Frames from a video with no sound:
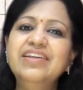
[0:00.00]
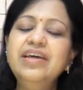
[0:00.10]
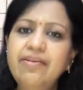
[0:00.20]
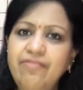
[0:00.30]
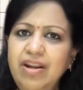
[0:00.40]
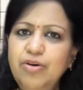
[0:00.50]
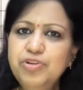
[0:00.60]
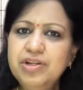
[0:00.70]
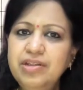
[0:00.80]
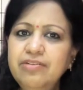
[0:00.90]
The
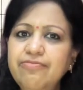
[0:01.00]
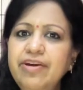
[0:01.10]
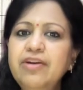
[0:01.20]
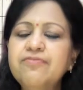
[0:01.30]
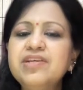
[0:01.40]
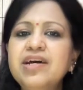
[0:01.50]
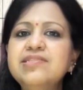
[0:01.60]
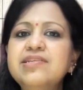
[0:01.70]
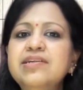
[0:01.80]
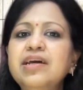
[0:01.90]
revolution in the field of
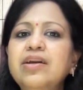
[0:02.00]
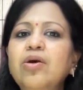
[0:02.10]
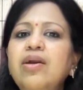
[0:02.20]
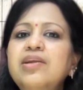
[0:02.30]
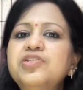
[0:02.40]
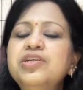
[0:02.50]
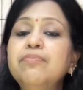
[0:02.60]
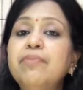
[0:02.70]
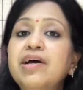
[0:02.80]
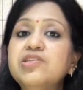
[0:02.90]
science and technology
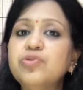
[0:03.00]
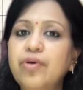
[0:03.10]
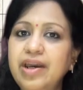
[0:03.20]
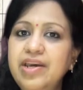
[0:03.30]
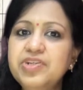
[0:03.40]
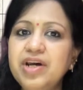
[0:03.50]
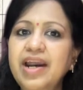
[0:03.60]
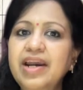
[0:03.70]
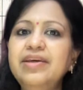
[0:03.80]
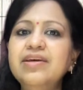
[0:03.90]
demands great
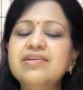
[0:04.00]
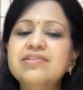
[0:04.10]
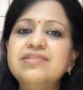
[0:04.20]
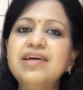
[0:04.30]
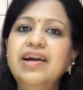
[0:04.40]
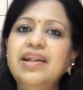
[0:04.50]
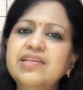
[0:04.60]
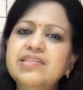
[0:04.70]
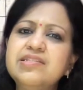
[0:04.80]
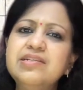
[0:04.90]
ideas and
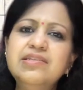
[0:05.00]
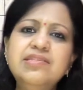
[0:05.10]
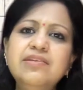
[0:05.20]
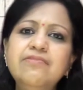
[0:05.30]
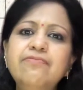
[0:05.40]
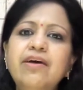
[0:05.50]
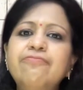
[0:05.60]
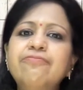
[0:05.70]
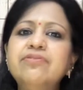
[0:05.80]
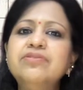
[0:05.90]
extensive
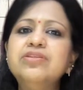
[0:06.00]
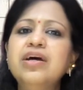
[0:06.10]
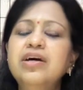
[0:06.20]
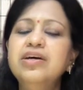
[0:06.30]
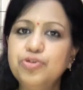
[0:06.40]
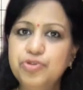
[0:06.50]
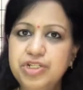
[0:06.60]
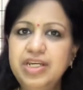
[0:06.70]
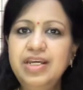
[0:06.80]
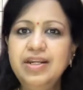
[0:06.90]
effort to
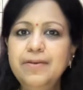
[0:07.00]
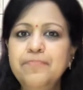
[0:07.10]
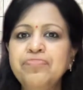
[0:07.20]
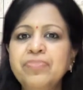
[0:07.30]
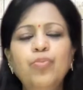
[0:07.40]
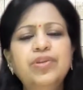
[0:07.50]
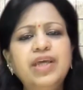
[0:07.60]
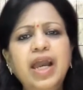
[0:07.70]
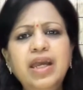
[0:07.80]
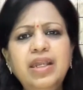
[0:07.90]
deal with
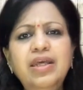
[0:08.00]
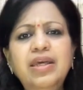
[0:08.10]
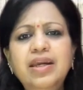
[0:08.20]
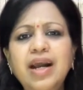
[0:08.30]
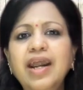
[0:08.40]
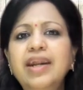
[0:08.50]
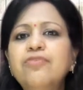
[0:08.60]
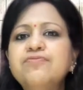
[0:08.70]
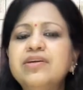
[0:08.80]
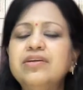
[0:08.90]
any kind
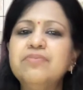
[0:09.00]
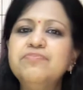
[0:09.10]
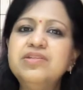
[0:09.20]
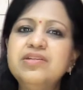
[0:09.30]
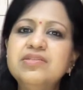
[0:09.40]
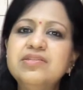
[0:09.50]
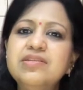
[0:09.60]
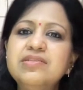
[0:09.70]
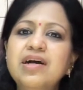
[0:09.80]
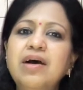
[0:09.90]
of
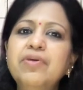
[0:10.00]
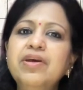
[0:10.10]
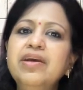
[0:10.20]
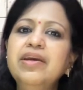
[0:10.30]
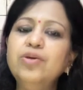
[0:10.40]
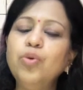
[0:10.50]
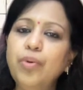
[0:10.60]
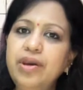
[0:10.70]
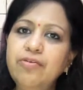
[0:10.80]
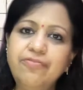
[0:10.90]
circumstances coming in the
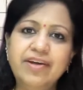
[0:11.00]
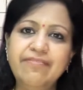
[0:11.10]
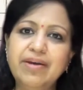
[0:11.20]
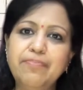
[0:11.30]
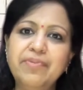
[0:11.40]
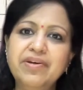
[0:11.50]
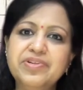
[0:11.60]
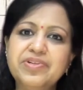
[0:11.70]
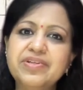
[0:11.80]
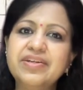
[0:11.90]
way of
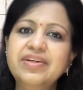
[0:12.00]
development.